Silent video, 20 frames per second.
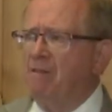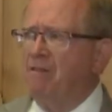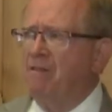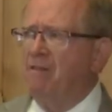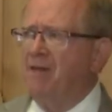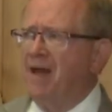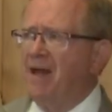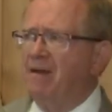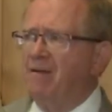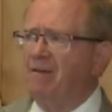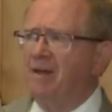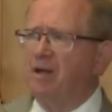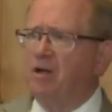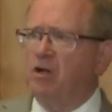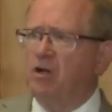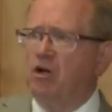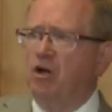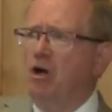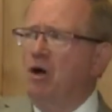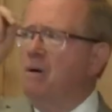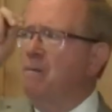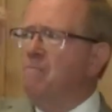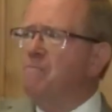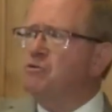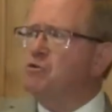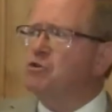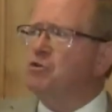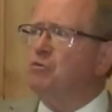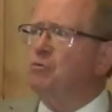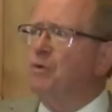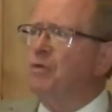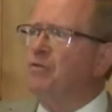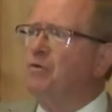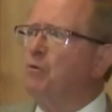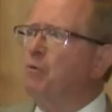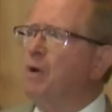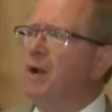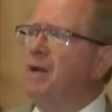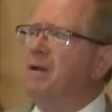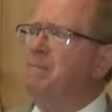that comes with the
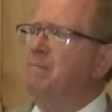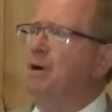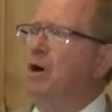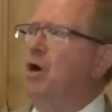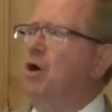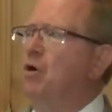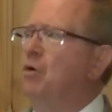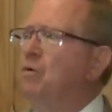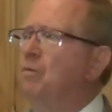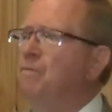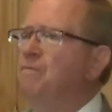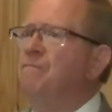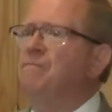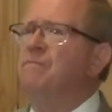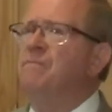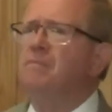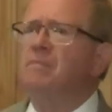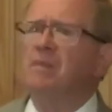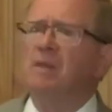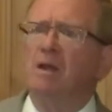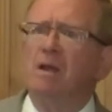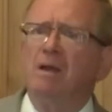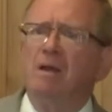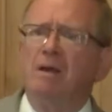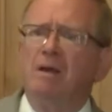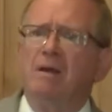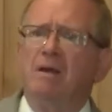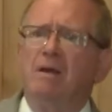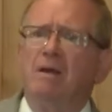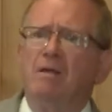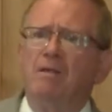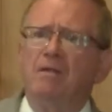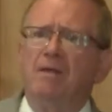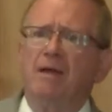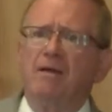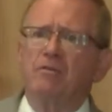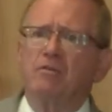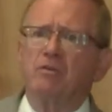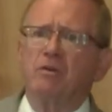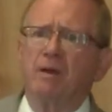rainbow
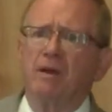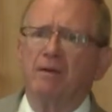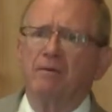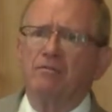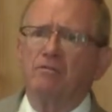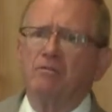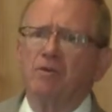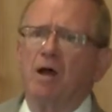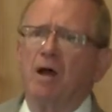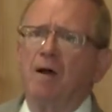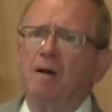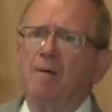that says,